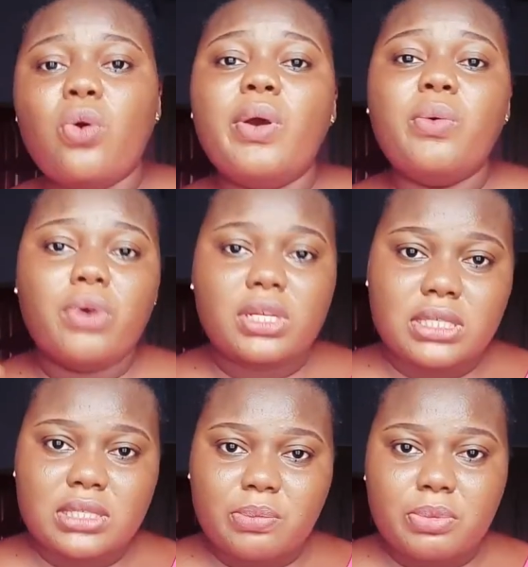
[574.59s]
Go and watch
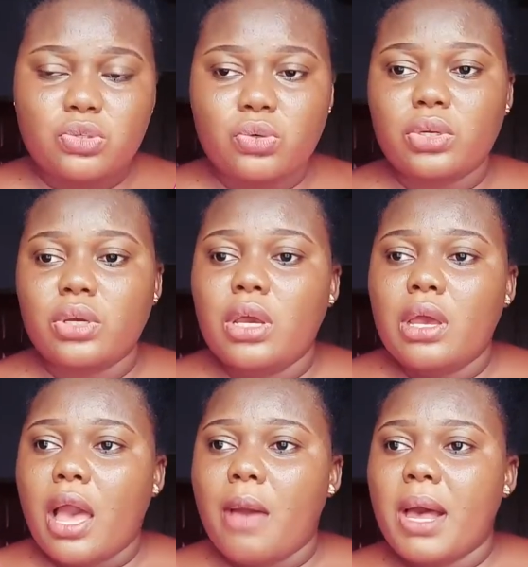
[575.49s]
his episode
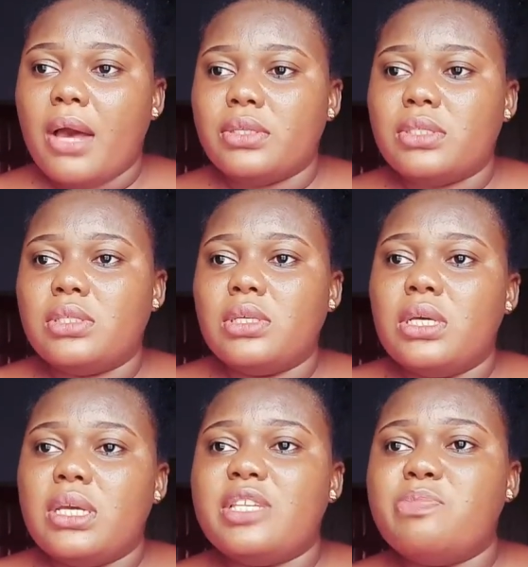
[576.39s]
about
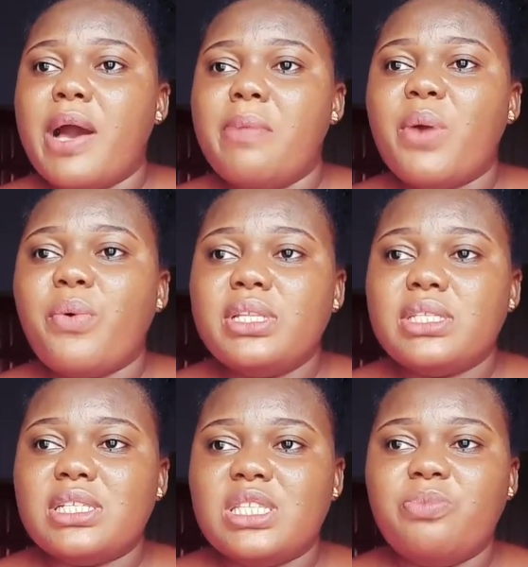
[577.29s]
his barber
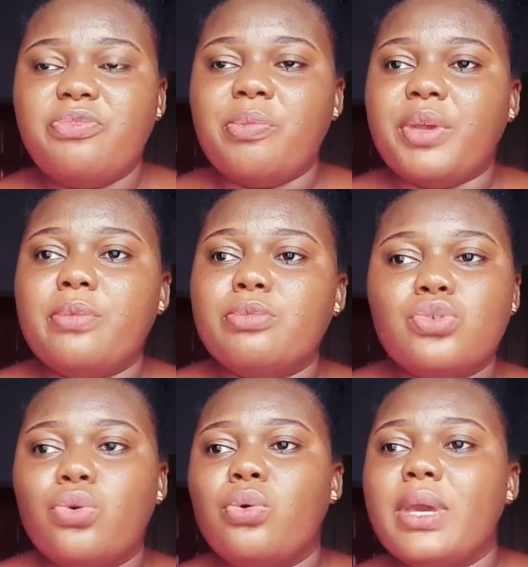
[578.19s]
wanting a tip from him,
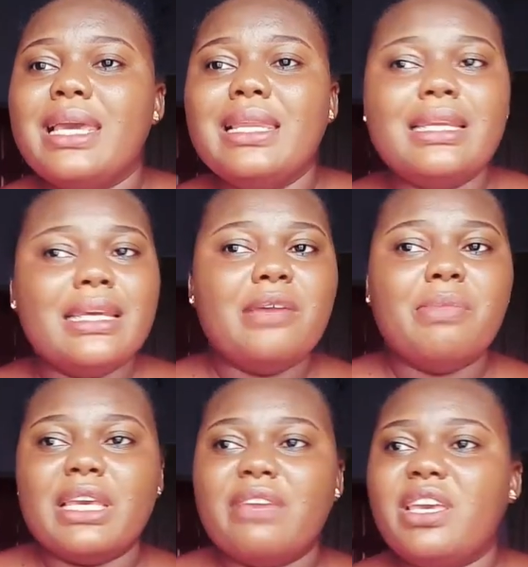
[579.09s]
so hailing
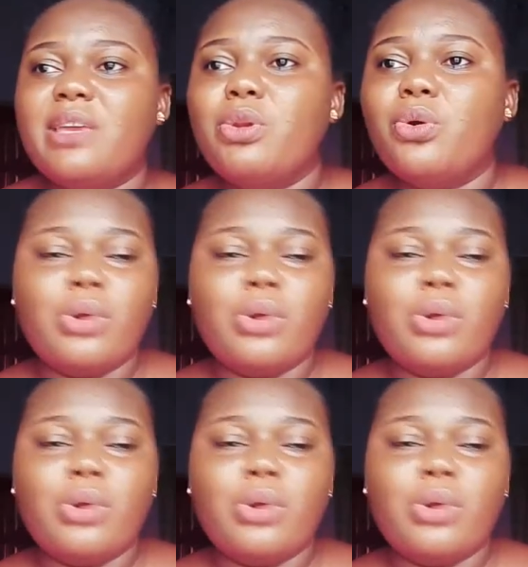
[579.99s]
him and giving him,